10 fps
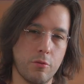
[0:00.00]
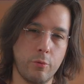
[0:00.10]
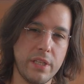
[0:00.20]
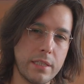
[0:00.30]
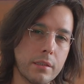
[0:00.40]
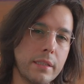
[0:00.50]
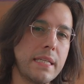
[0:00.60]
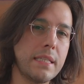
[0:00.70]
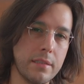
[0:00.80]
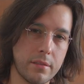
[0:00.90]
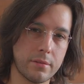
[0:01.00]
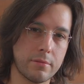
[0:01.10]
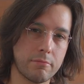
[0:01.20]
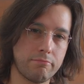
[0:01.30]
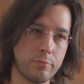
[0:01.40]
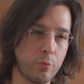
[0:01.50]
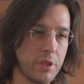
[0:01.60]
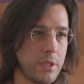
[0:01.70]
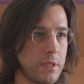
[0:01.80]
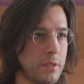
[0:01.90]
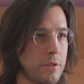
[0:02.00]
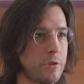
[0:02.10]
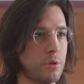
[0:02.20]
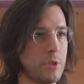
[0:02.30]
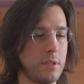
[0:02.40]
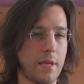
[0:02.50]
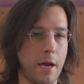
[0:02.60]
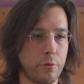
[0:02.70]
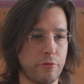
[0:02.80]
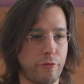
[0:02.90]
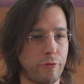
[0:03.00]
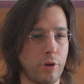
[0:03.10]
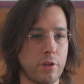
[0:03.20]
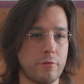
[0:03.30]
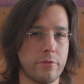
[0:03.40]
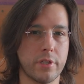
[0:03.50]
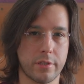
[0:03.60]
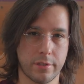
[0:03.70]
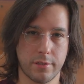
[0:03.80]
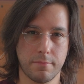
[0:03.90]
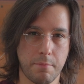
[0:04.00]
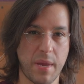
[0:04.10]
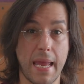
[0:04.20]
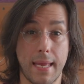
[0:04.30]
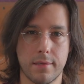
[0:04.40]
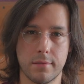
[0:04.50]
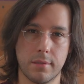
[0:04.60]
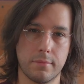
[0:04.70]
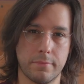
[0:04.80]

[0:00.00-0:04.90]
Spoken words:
We need a lead. We need an instrument out in front of this band.